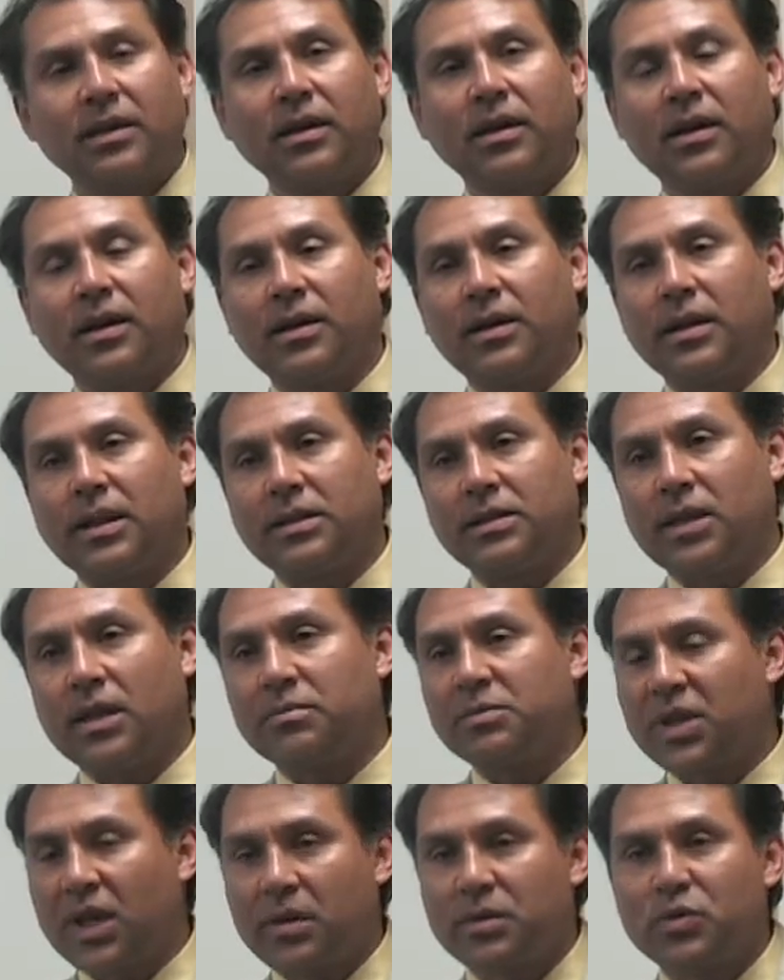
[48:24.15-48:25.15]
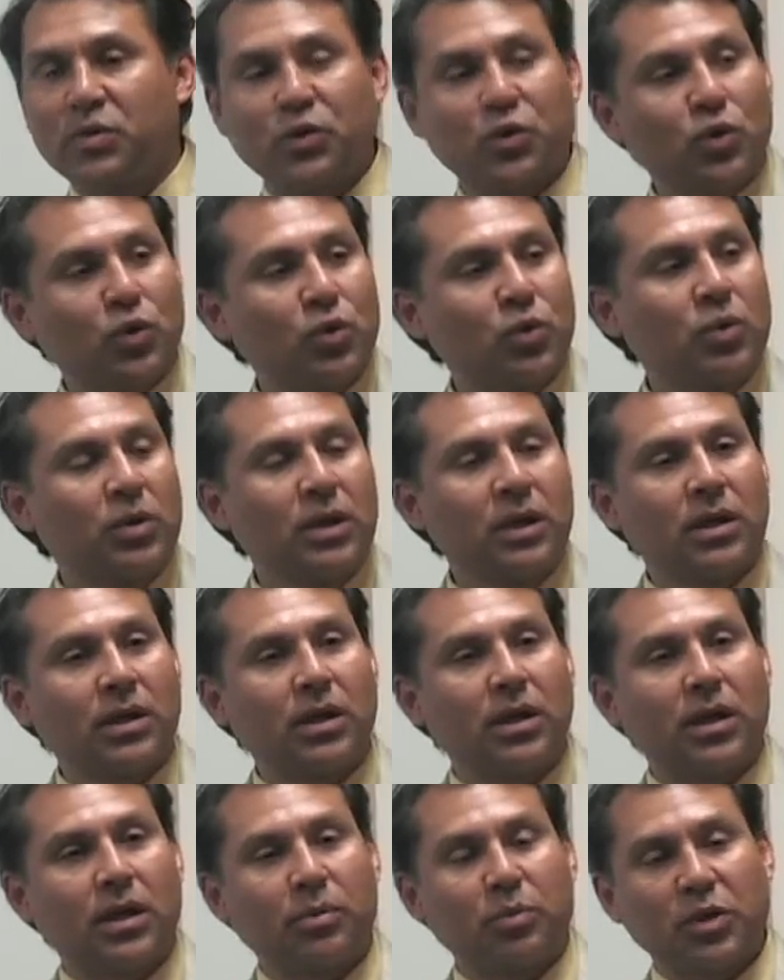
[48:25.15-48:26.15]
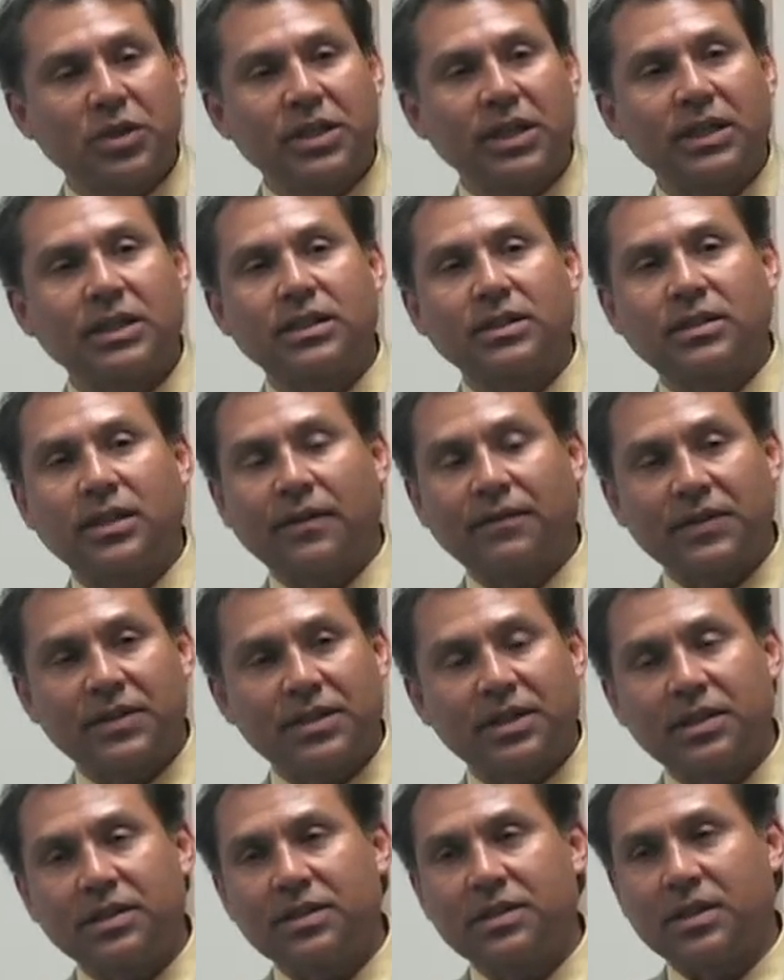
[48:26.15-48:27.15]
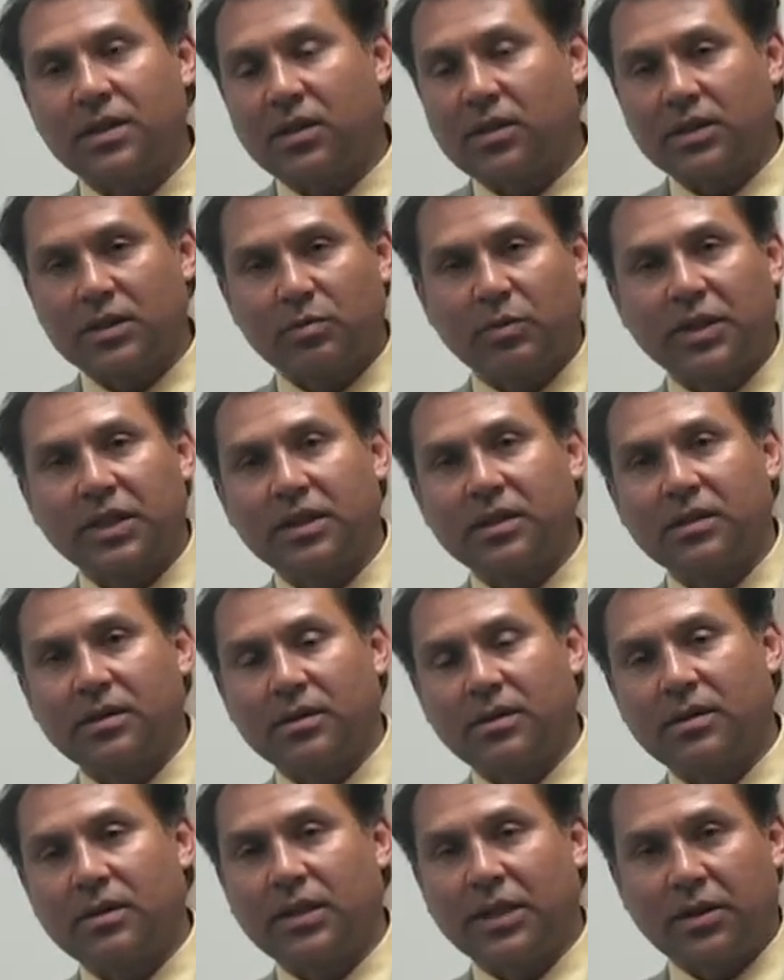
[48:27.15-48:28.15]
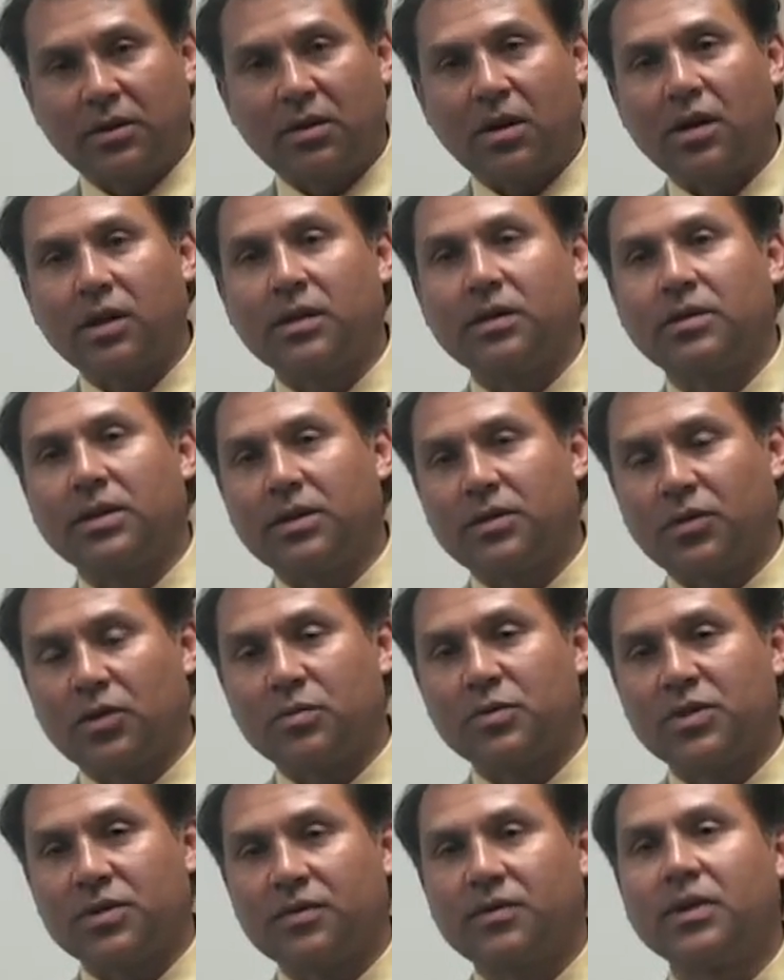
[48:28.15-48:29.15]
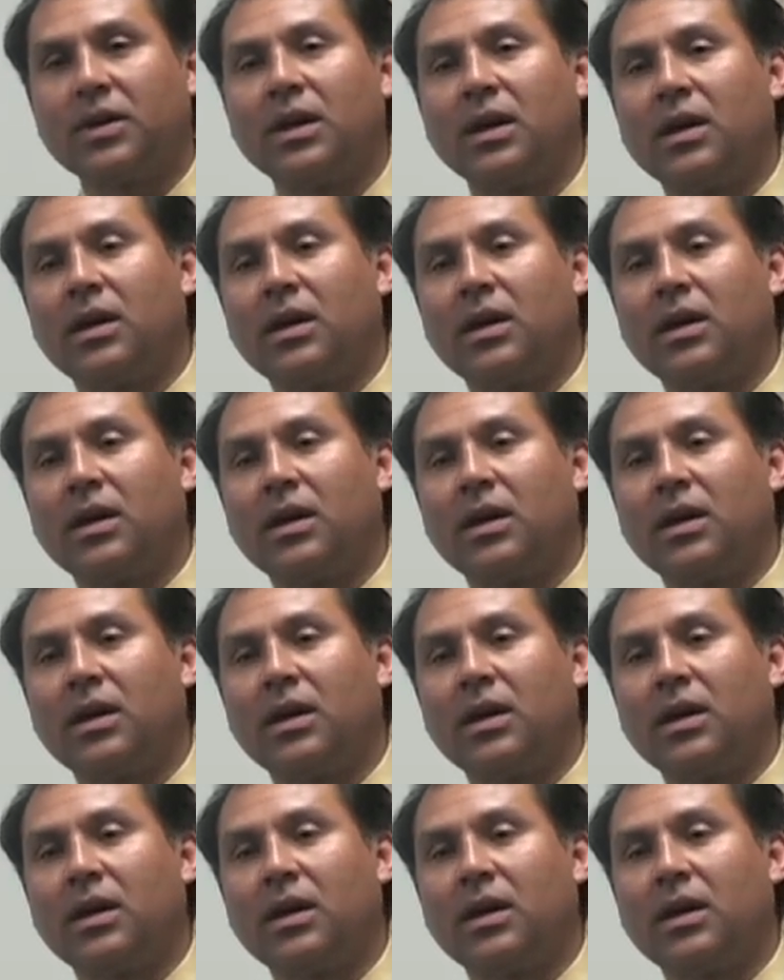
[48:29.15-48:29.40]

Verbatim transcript: Uh, it, sometimes we do uh, predict deficits, and I'll explain later on in terms of